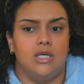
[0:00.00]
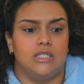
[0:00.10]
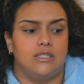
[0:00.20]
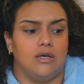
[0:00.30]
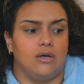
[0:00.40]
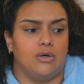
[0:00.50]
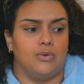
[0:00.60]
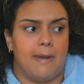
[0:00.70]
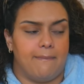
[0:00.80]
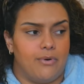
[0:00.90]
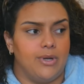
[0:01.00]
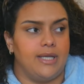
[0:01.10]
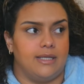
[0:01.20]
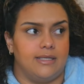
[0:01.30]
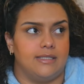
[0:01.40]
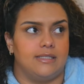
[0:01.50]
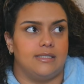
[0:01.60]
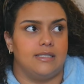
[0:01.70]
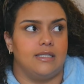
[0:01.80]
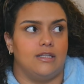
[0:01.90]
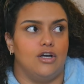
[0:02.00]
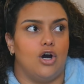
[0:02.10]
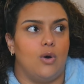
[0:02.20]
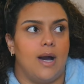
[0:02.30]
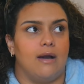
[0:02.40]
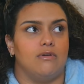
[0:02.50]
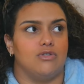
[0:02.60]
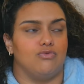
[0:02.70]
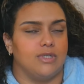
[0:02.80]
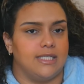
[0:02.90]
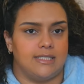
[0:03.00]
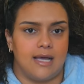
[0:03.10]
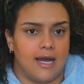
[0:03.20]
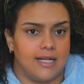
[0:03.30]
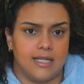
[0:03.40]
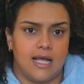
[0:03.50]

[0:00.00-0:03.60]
So my point is, though I was really sad in